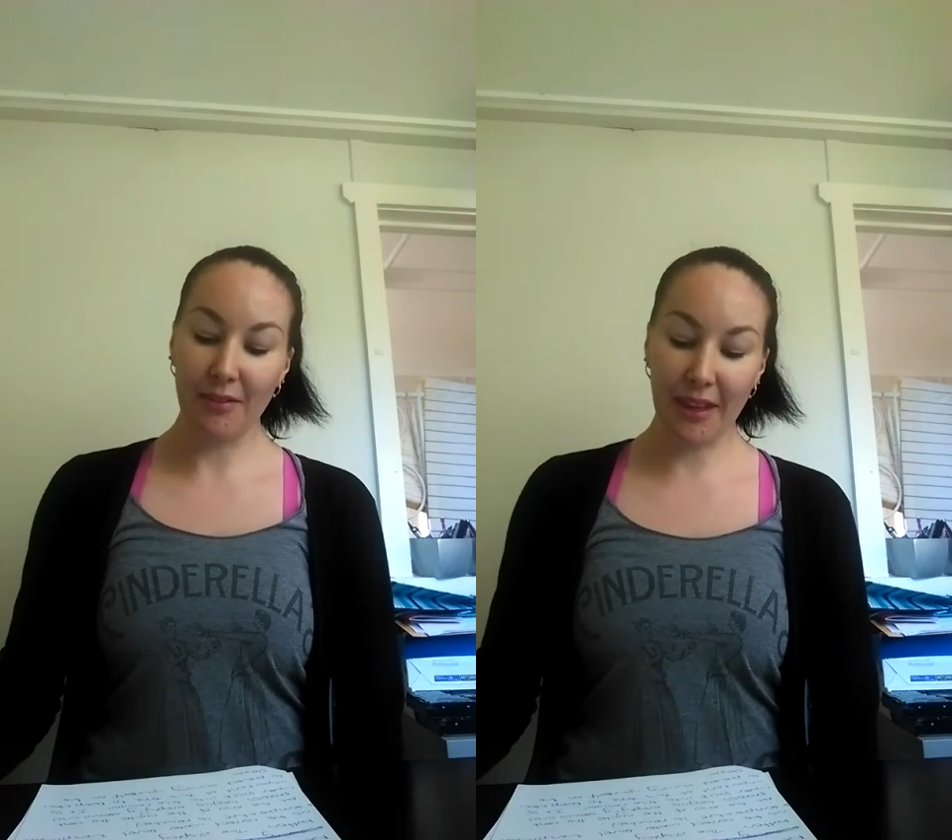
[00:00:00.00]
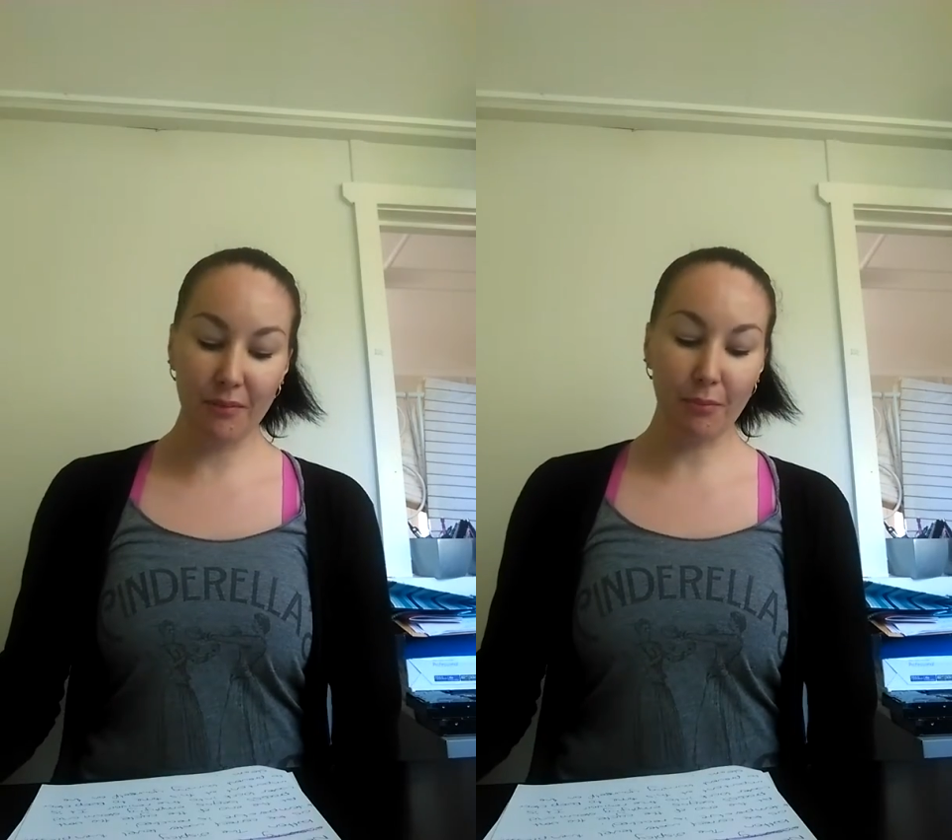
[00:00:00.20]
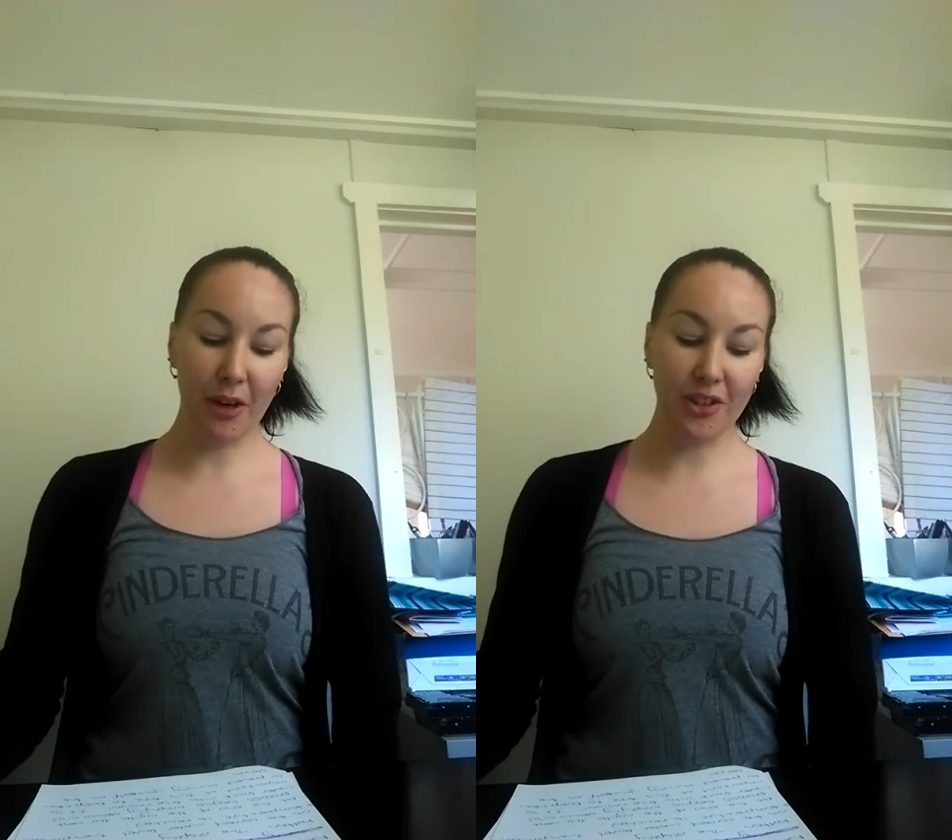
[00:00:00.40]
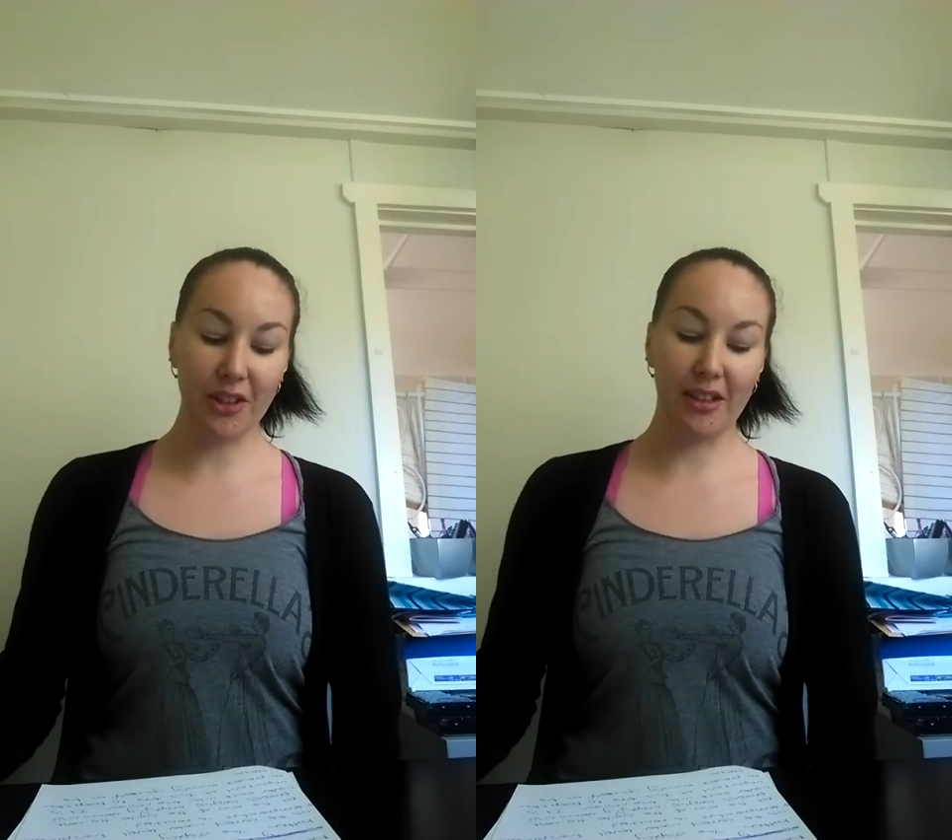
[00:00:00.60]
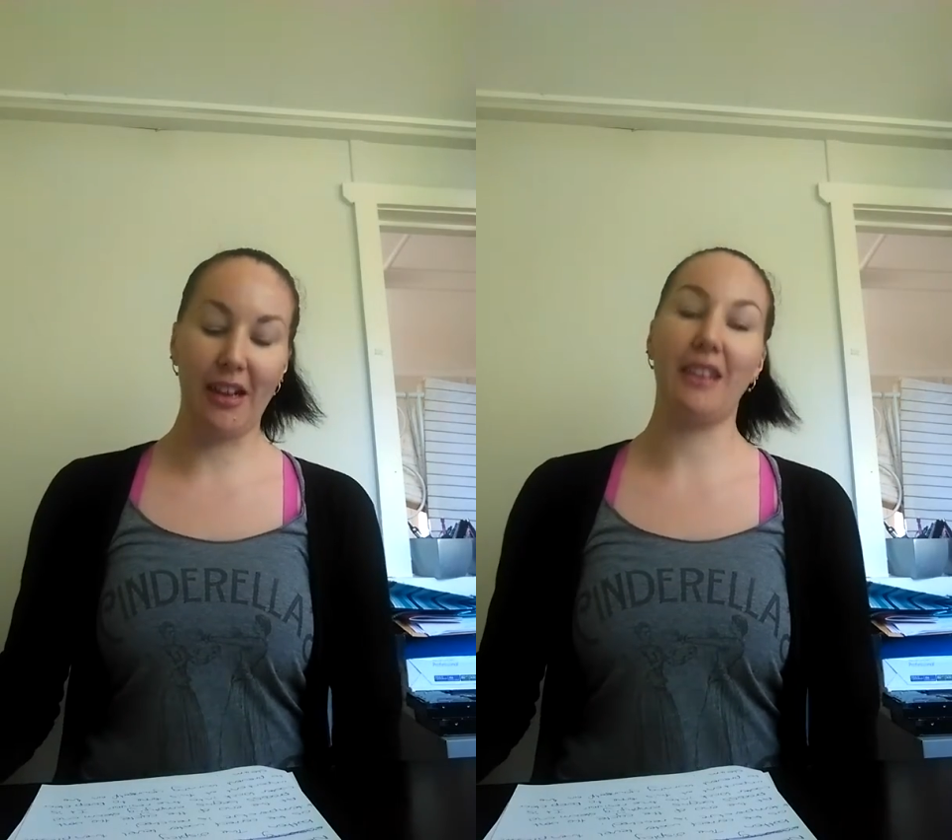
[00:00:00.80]
then
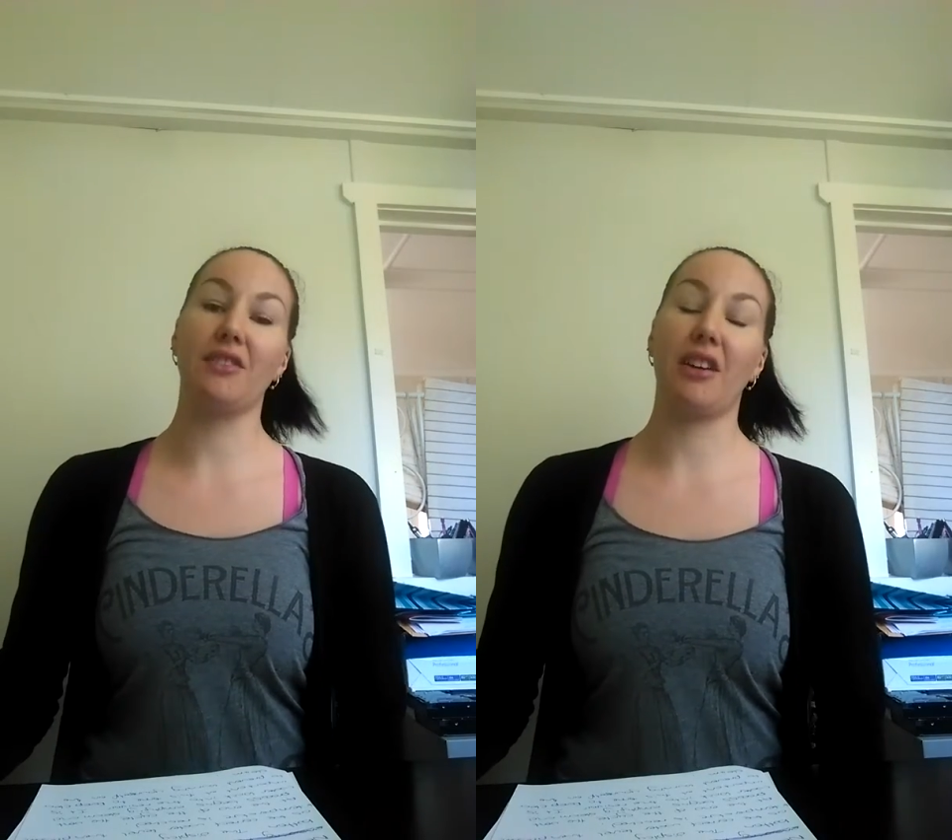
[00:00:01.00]
pressure and